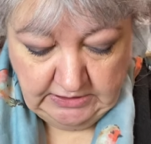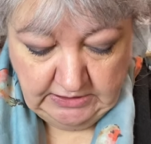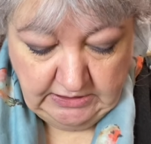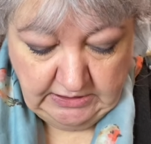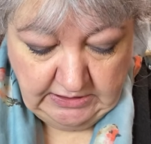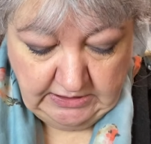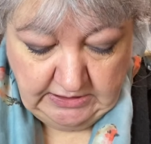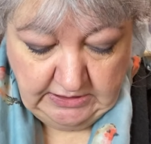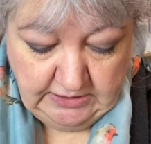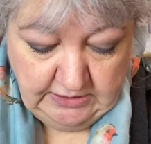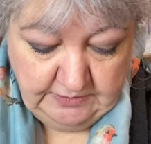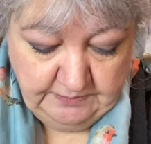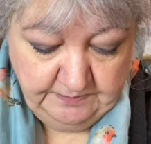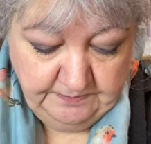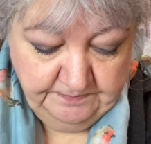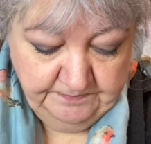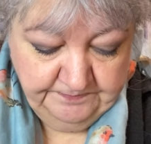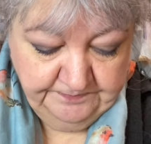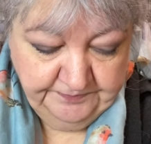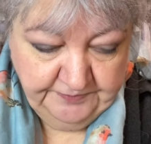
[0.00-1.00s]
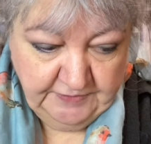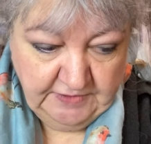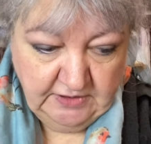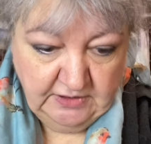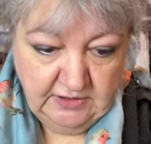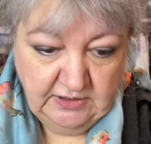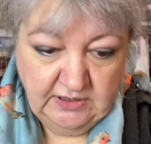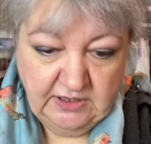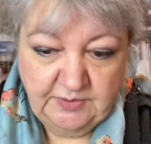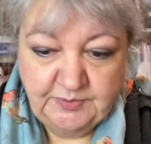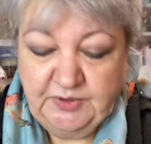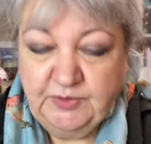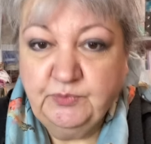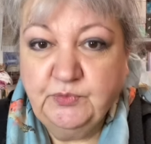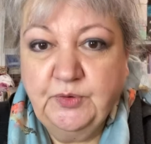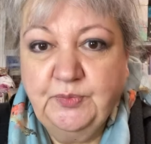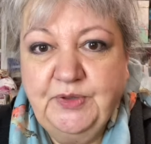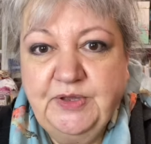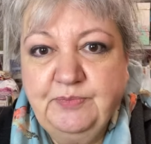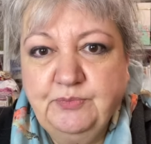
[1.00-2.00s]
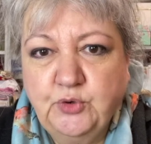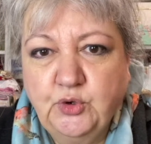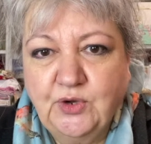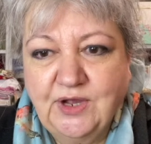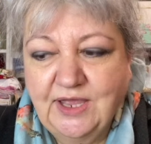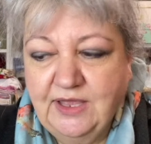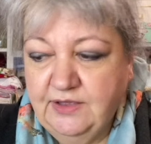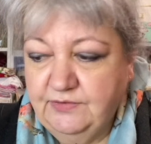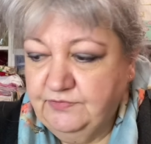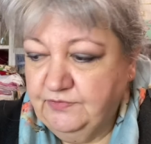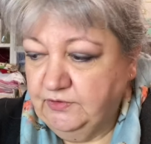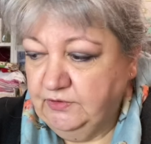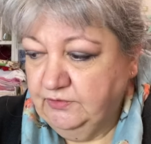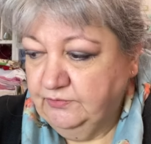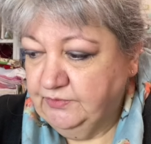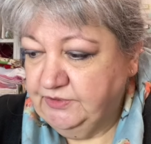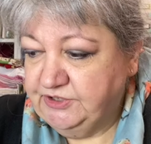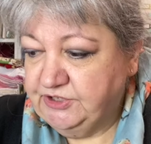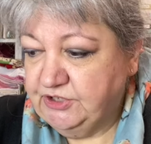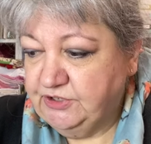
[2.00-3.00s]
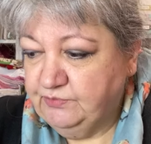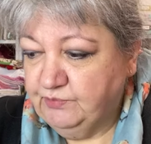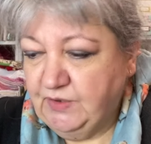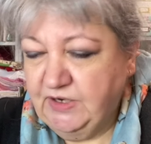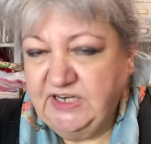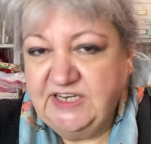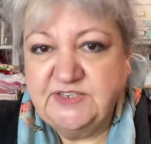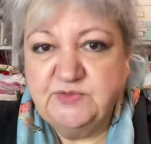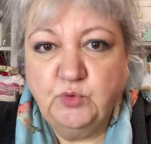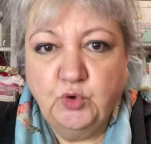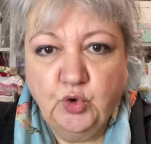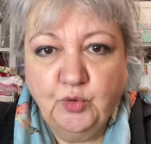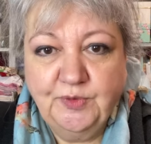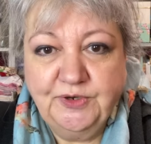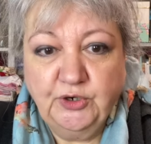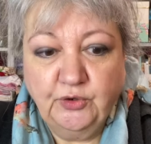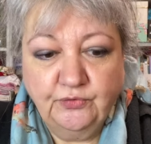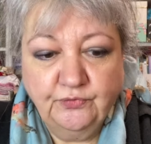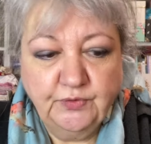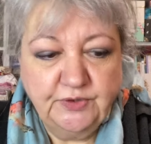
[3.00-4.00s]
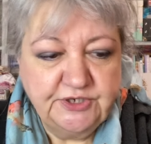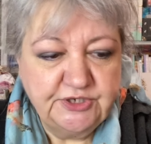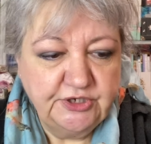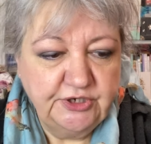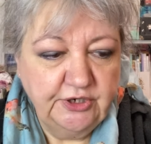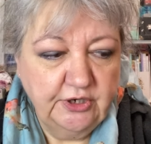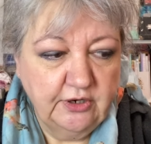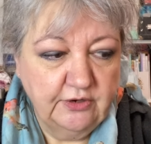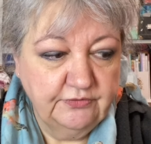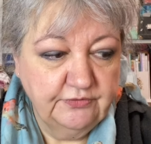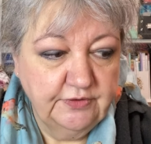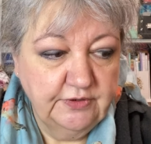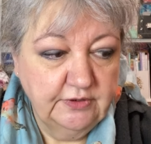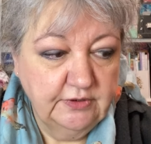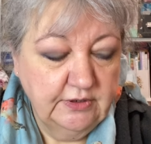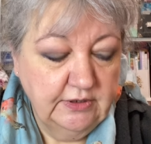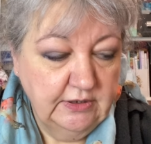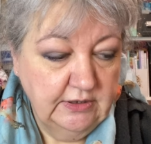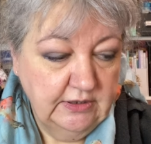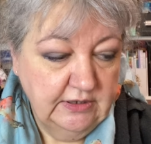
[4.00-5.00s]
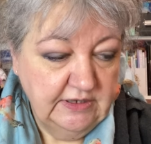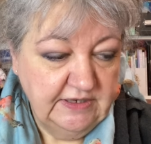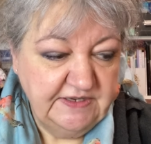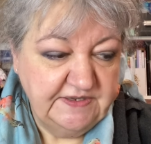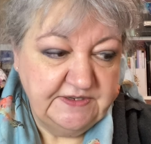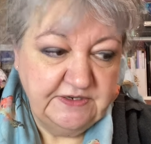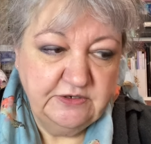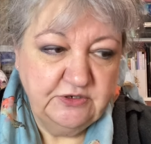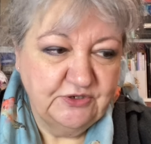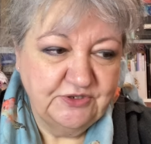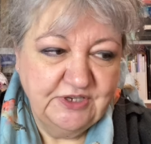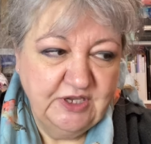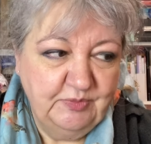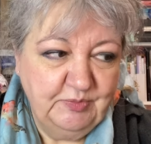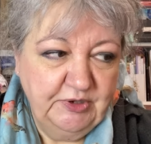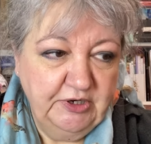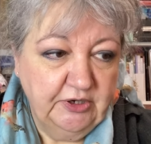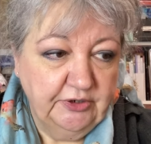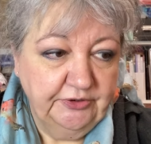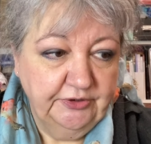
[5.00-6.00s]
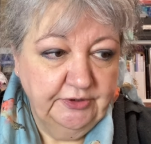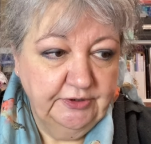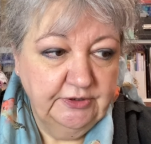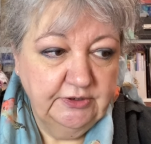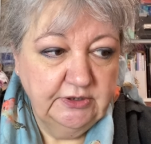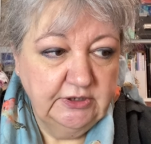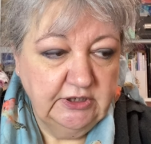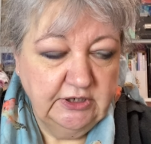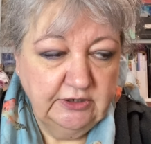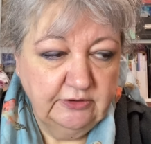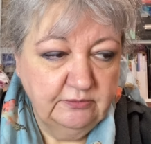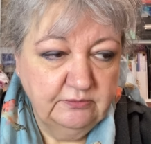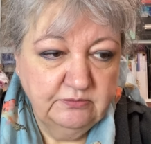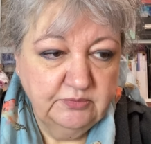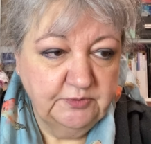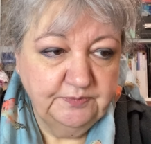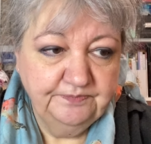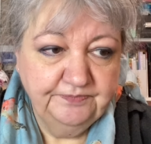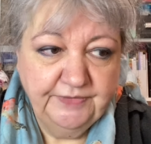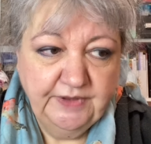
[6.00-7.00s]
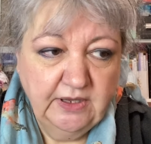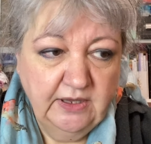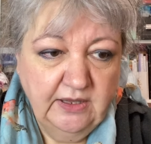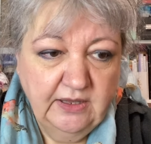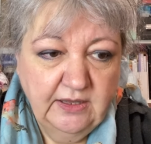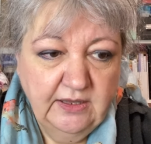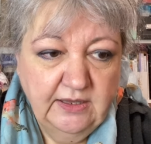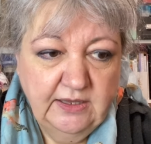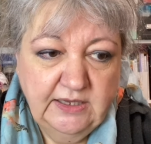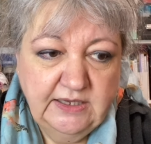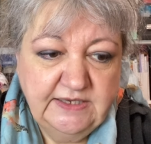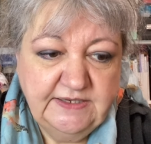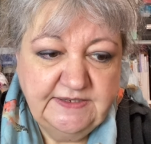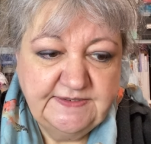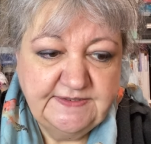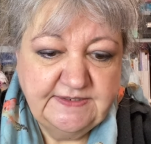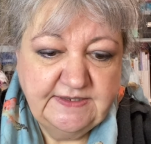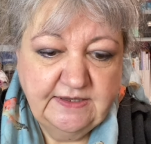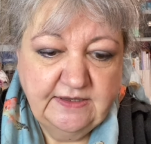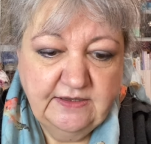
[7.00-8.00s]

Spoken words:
I mean, we're being more careful. When it's warm enough, we turn it off instead of just keeping it on, you know. But it's